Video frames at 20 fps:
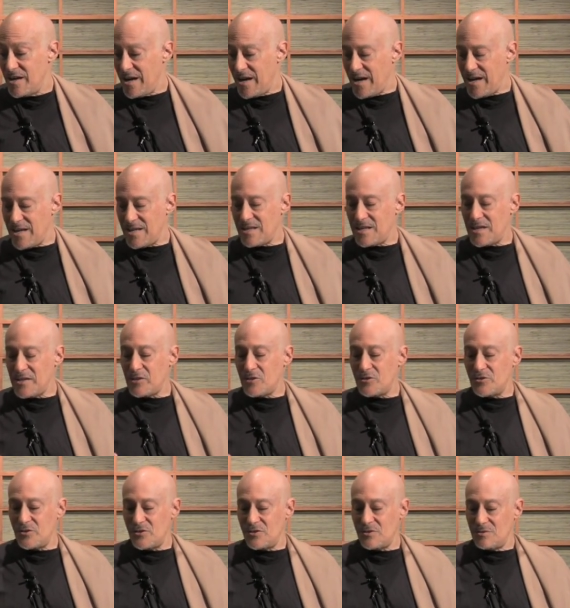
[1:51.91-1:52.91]
and I
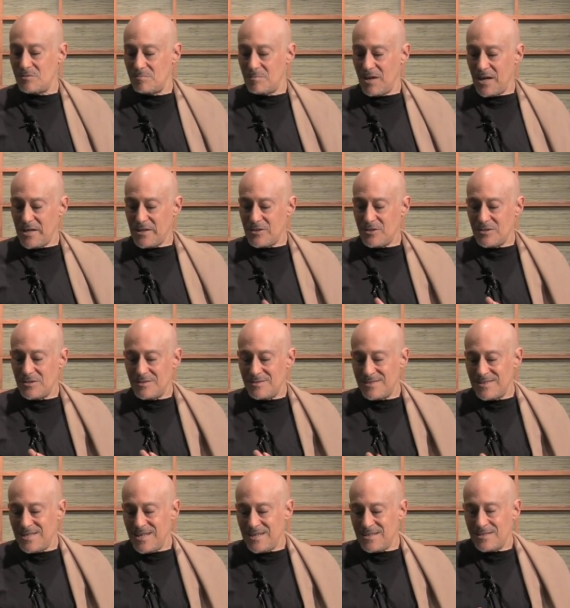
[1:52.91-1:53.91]
could, I
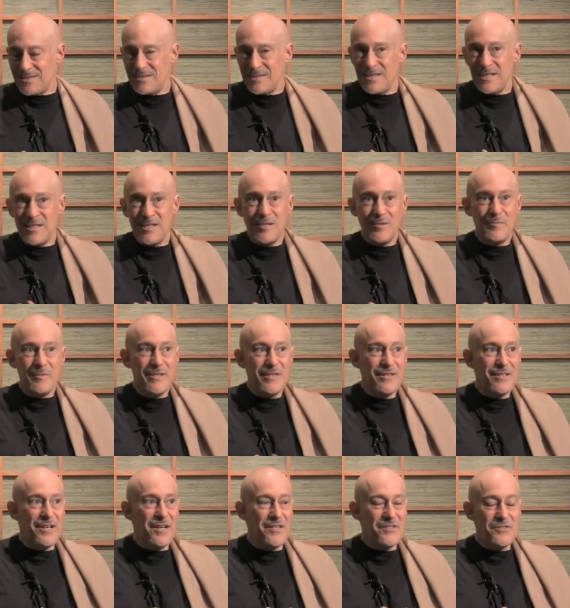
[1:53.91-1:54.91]
could get a little bit
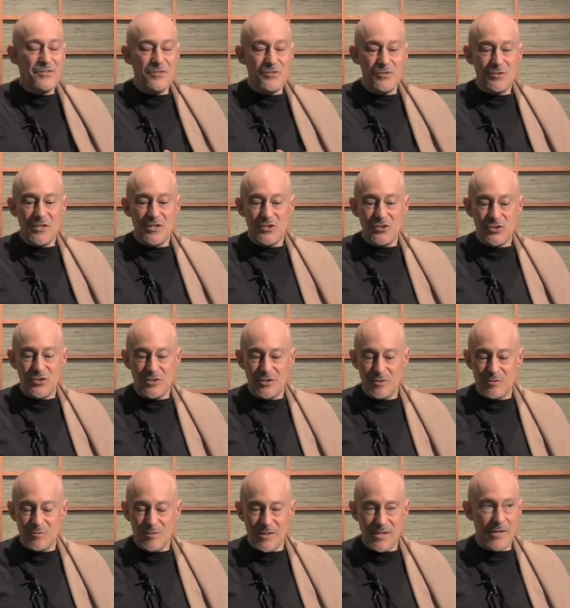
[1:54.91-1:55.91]
of
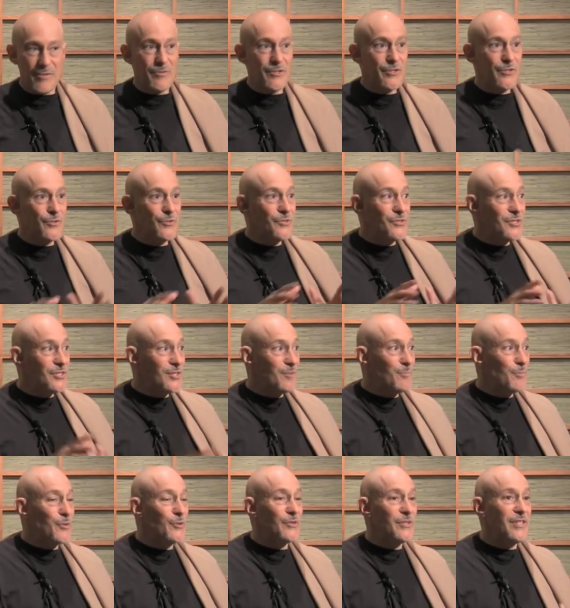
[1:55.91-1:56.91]
concentration when I would do
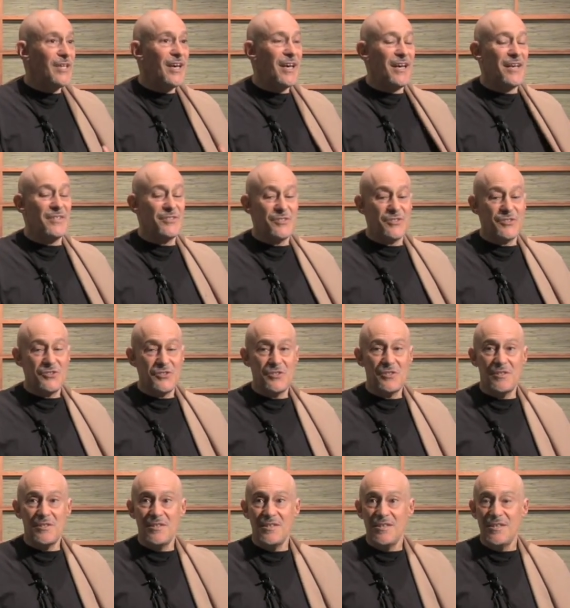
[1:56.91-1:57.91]
simple tasks.
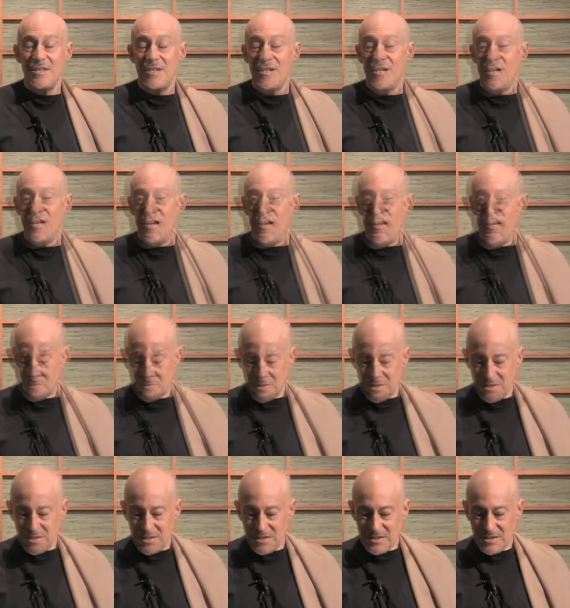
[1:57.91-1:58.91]

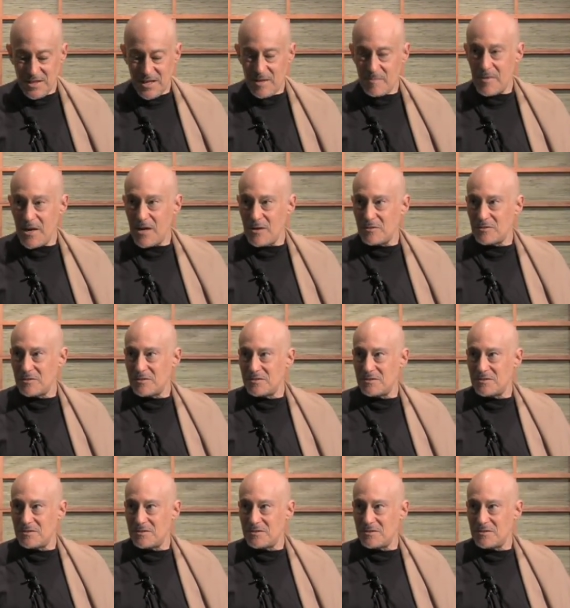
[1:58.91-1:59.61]
I came out